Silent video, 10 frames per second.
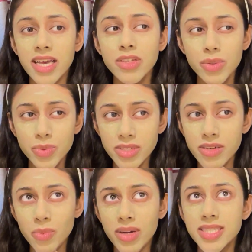I used
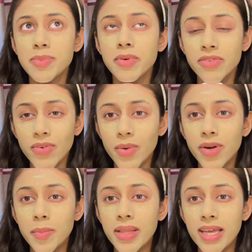it once
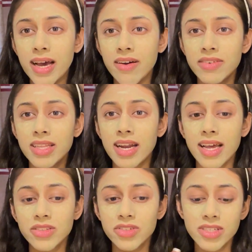before, but then after that
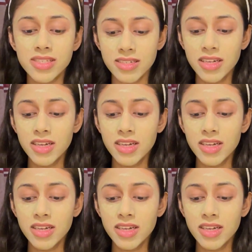I just